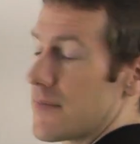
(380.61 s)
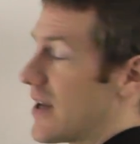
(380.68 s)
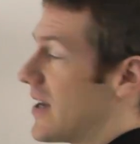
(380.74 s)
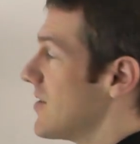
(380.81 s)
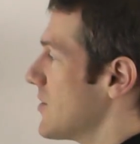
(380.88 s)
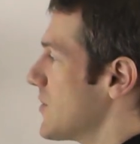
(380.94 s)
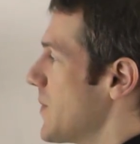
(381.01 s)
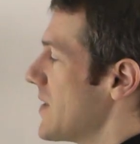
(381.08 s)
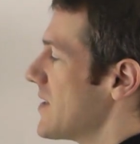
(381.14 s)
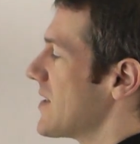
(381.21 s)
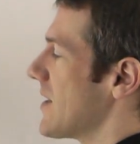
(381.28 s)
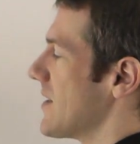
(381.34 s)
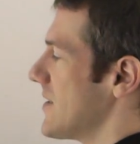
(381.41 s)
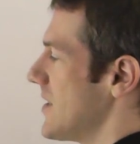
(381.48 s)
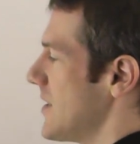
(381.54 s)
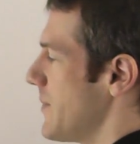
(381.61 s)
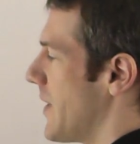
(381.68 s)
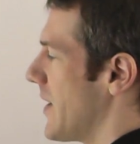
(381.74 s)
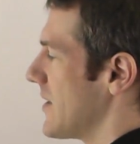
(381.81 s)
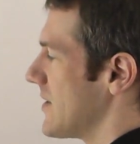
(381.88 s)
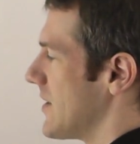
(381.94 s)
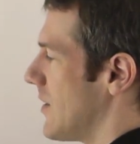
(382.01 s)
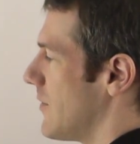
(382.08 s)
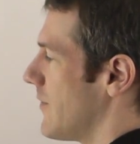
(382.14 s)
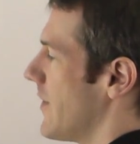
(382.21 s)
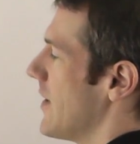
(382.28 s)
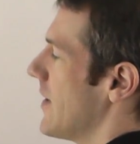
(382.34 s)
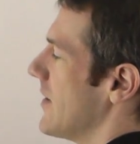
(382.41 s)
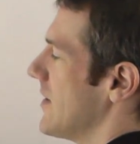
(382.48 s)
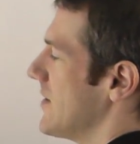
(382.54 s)
It just means get the t by itself.
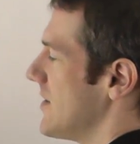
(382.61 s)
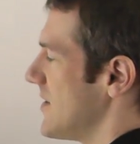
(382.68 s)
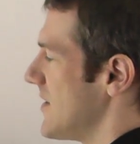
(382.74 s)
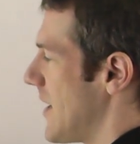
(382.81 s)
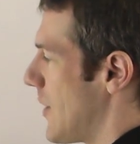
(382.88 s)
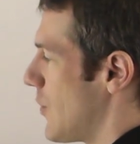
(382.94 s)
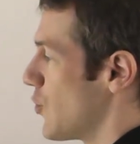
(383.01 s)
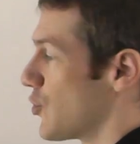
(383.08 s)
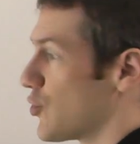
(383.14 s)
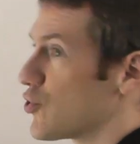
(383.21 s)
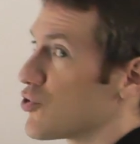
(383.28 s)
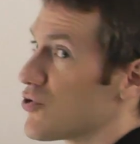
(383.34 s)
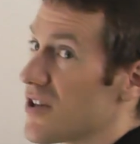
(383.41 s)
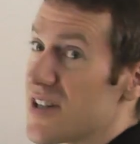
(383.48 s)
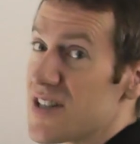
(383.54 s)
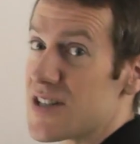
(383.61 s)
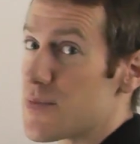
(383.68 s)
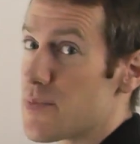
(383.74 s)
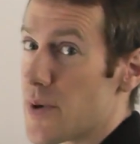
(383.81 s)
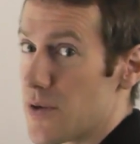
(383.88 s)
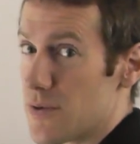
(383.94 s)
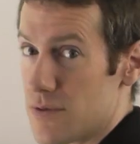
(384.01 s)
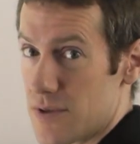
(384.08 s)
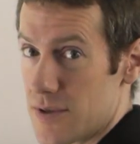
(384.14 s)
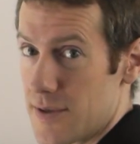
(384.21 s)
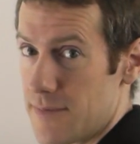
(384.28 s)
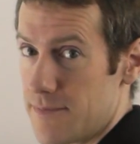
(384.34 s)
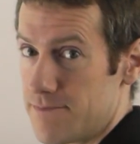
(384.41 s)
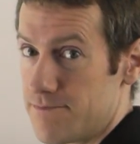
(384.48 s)
This is now transposed.